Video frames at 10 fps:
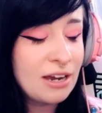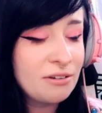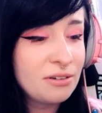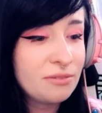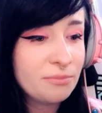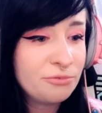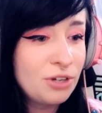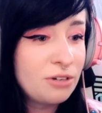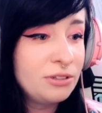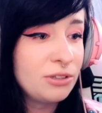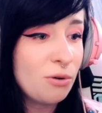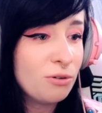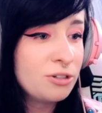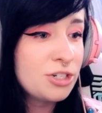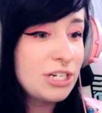I would fuck with the
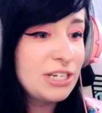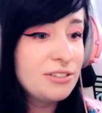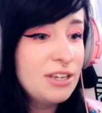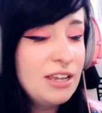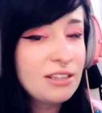oranges.